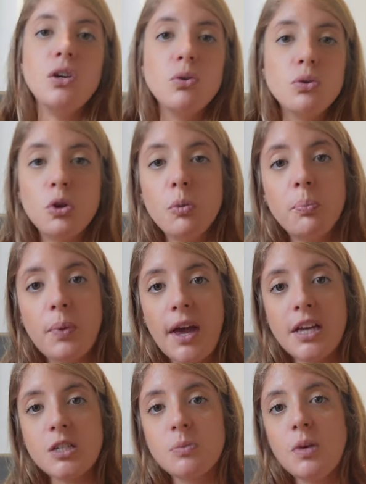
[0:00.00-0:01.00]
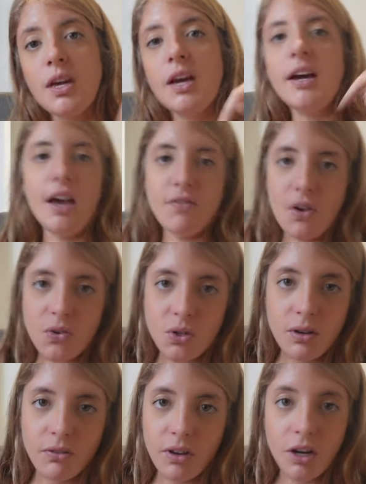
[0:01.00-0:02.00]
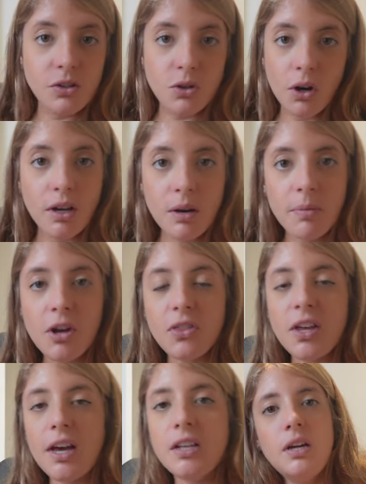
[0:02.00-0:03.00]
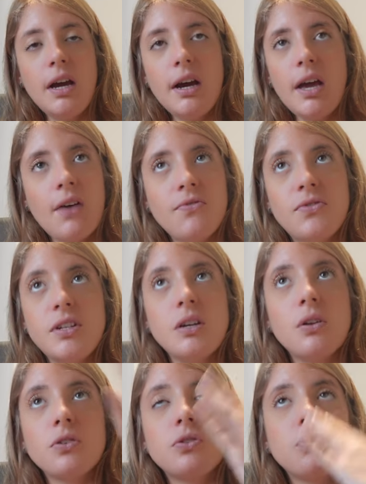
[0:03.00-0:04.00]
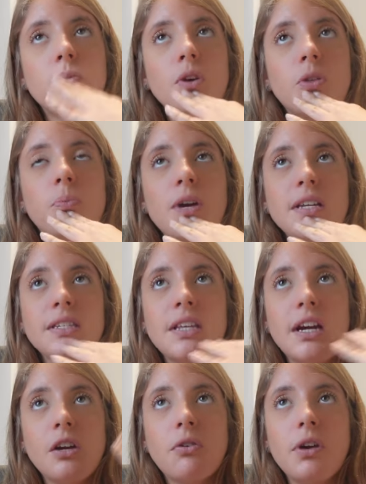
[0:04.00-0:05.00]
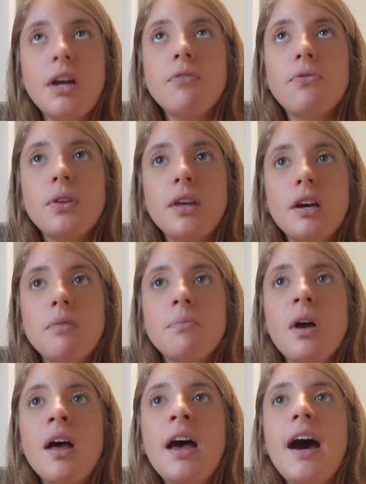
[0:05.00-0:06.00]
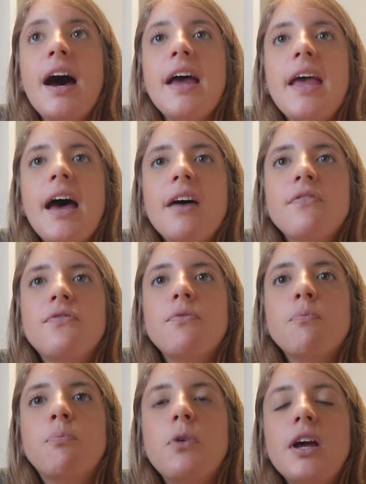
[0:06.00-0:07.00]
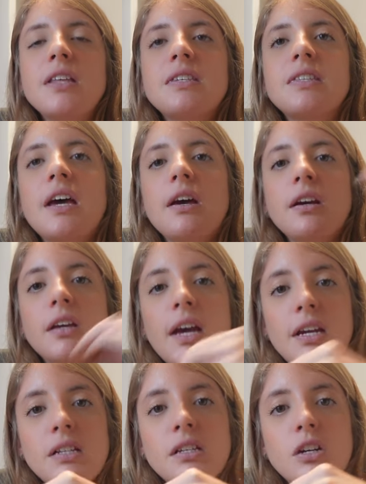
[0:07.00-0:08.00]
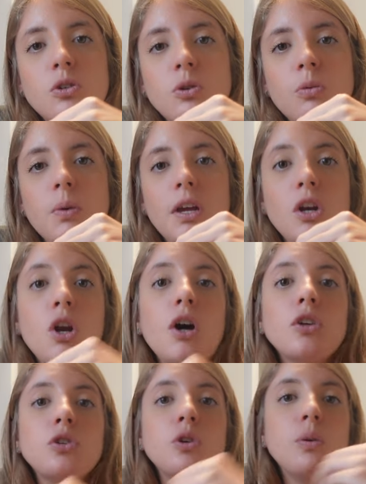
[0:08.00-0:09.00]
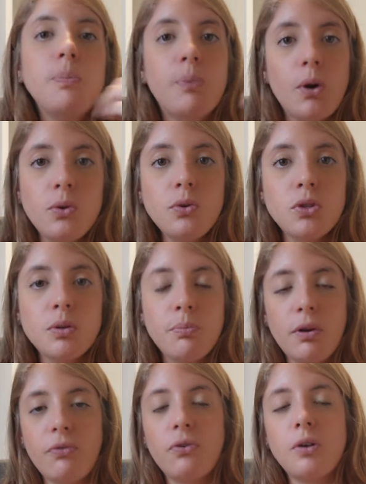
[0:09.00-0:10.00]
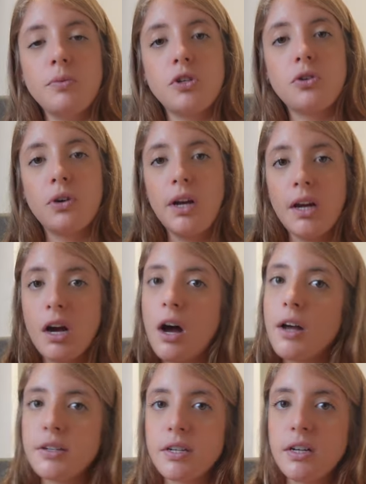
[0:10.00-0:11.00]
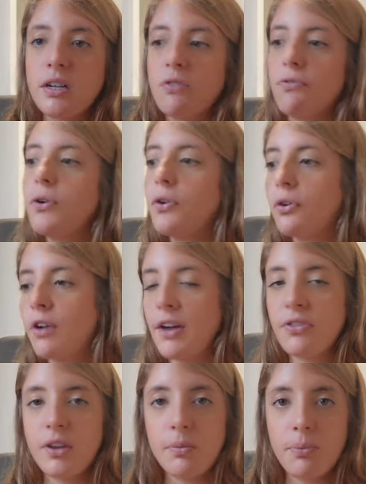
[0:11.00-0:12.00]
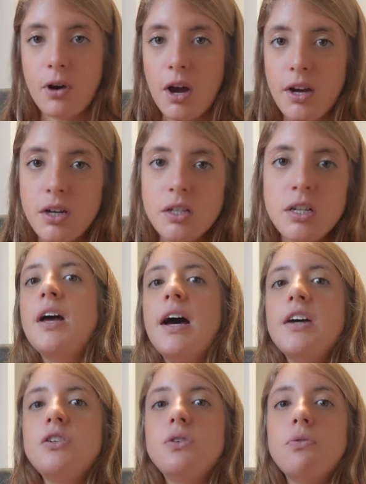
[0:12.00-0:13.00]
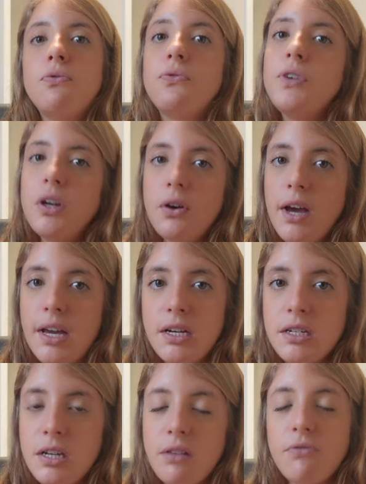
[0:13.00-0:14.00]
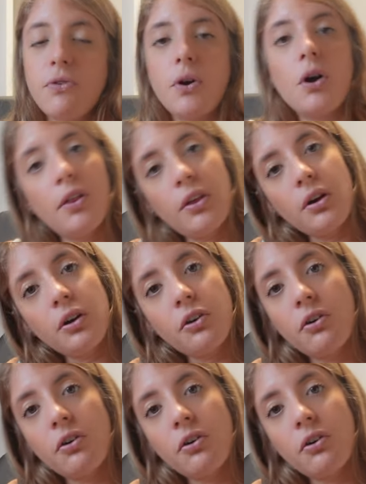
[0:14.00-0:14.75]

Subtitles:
YouTube pays me. I have also a video talking about that. Yeah, I have deals with brands that I create for them. I have brands that get in touch with me not to post, but for me to create content and photograph their product. I do video editing for other